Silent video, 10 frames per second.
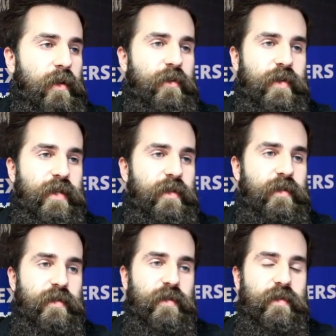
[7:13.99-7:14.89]
during
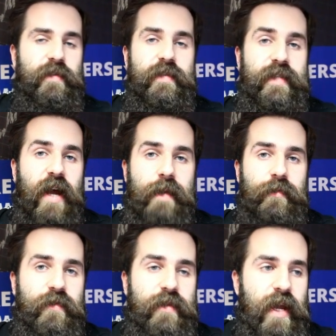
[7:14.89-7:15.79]
the certain time
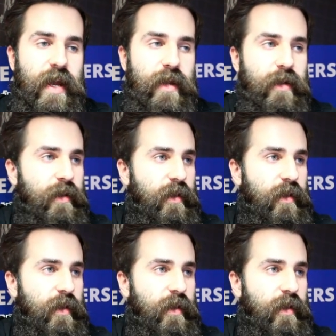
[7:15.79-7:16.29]
of the day,